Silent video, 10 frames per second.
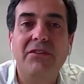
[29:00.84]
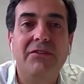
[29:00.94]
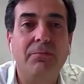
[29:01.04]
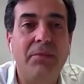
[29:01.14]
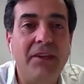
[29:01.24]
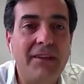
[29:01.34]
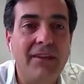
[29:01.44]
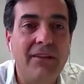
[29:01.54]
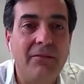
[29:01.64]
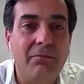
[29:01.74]
speed,
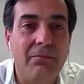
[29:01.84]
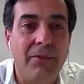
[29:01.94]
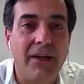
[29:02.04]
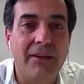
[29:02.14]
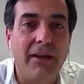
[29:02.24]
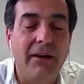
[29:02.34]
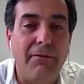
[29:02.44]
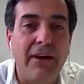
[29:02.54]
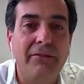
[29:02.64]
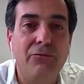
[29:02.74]
but
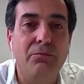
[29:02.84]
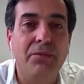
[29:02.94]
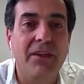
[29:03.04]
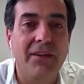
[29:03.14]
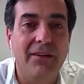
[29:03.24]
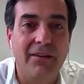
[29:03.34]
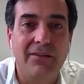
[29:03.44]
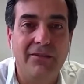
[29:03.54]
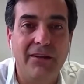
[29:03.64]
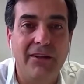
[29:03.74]
arrive to be here,
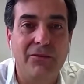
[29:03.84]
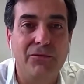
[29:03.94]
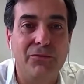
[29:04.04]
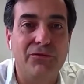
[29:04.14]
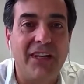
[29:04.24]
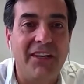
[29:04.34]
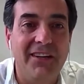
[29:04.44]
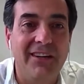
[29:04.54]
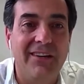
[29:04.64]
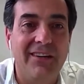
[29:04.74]
so to stay
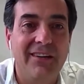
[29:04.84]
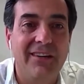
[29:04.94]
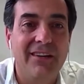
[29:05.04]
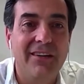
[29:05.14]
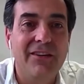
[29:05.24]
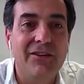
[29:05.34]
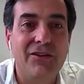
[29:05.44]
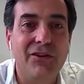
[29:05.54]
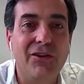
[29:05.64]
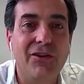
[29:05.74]
here.
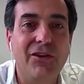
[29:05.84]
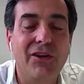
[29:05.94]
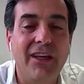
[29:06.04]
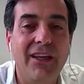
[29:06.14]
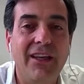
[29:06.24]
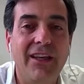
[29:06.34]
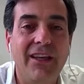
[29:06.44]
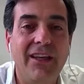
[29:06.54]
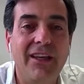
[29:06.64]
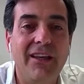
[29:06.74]
So
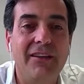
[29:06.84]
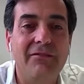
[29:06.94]
I